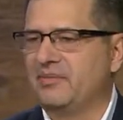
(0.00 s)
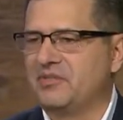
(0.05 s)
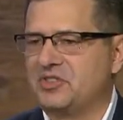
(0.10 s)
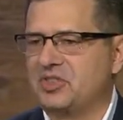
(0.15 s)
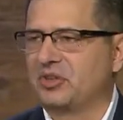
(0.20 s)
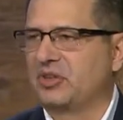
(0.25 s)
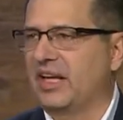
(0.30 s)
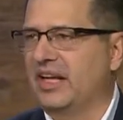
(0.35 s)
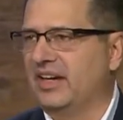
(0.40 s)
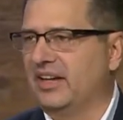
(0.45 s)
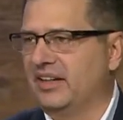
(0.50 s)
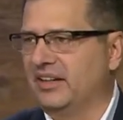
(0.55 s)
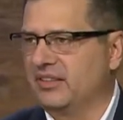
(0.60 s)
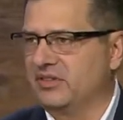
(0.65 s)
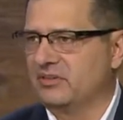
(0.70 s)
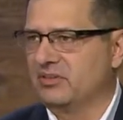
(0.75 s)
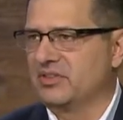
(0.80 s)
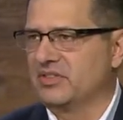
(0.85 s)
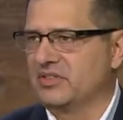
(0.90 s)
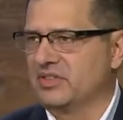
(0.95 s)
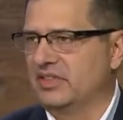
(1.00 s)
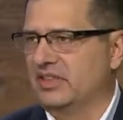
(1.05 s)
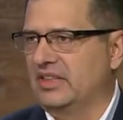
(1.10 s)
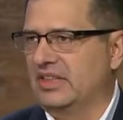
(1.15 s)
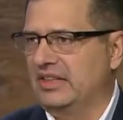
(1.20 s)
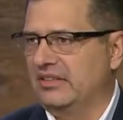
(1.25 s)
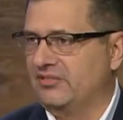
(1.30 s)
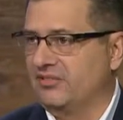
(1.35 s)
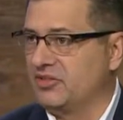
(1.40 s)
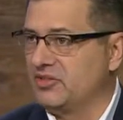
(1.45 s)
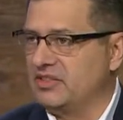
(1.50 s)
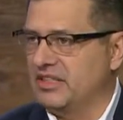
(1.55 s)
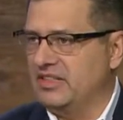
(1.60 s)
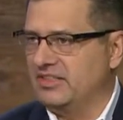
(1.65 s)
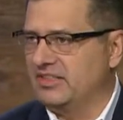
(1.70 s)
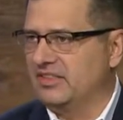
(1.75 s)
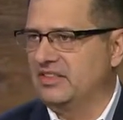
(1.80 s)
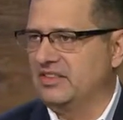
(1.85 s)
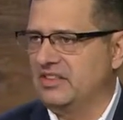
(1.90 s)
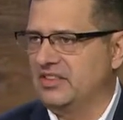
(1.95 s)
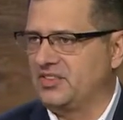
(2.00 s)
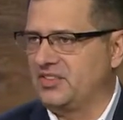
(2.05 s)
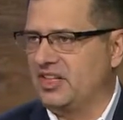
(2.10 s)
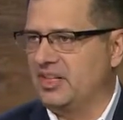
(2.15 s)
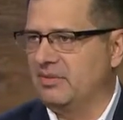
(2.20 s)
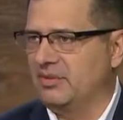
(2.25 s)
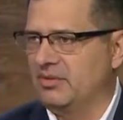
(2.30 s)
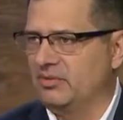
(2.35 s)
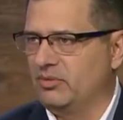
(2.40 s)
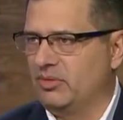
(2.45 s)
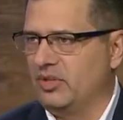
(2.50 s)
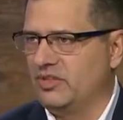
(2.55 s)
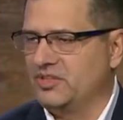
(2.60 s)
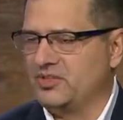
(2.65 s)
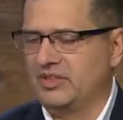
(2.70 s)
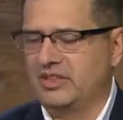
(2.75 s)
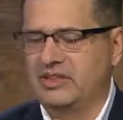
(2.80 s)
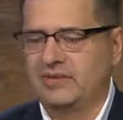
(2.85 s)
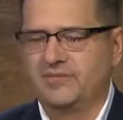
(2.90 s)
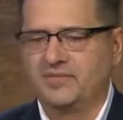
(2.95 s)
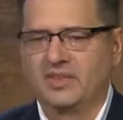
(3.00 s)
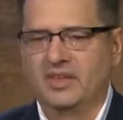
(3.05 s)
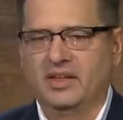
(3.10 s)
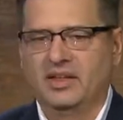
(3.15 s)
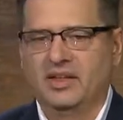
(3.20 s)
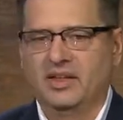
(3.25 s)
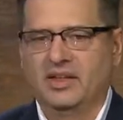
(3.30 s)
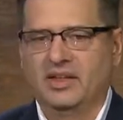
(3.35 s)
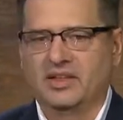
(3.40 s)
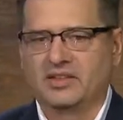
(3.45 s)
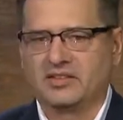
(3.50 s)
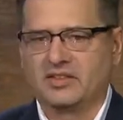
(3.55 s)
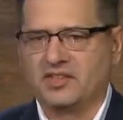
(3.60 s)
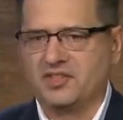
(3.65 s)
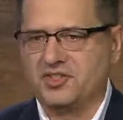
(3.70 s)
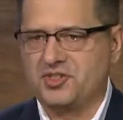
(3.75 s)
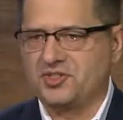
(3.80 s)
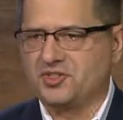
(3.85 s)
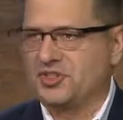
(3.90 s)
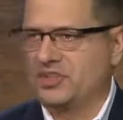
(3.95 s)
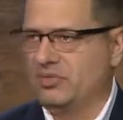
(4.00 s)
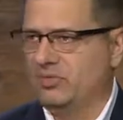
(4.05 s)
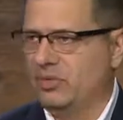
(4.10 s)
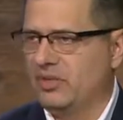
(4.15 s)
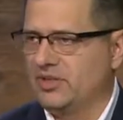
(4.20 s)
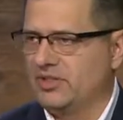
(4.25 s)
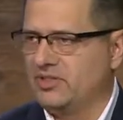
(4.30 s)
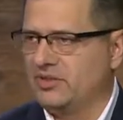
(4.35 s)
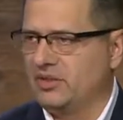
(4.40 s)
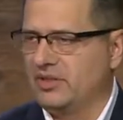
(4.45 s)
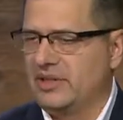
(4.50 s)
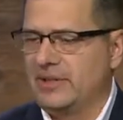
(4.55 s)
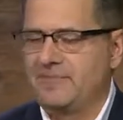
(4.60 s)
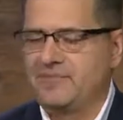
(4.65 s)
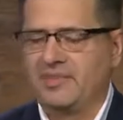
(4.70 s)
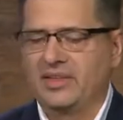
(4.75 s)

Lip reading: Joe Kennedy, who was the first SEC chairman of Wall Street, and it's called the Shoeshine Boy story.